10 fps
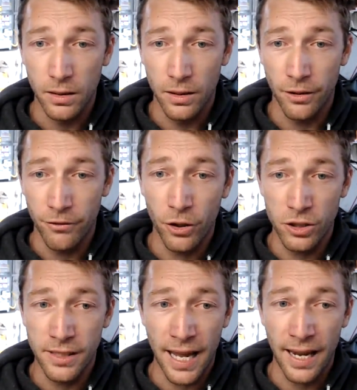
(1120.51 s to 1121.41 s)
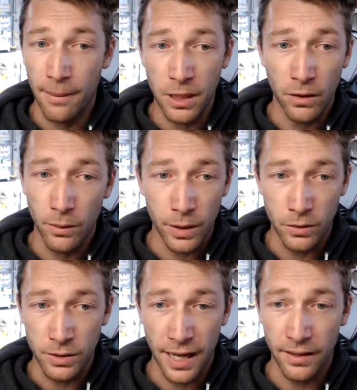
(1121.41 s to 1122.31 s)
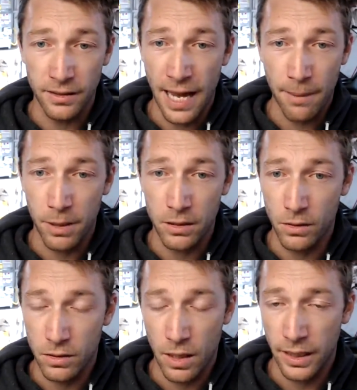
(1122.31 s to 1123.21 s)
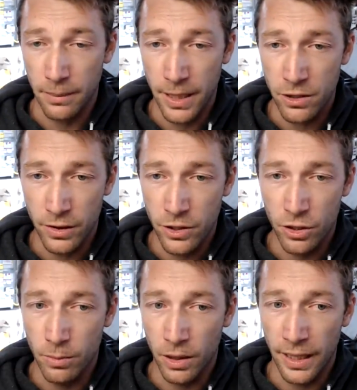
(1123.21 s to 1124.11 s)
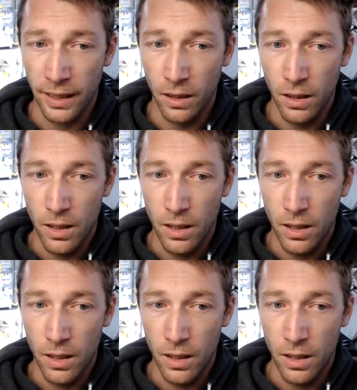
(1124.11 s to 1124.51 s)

The first day, I'm the only one who's had this happen, so it's not like a major issue, but like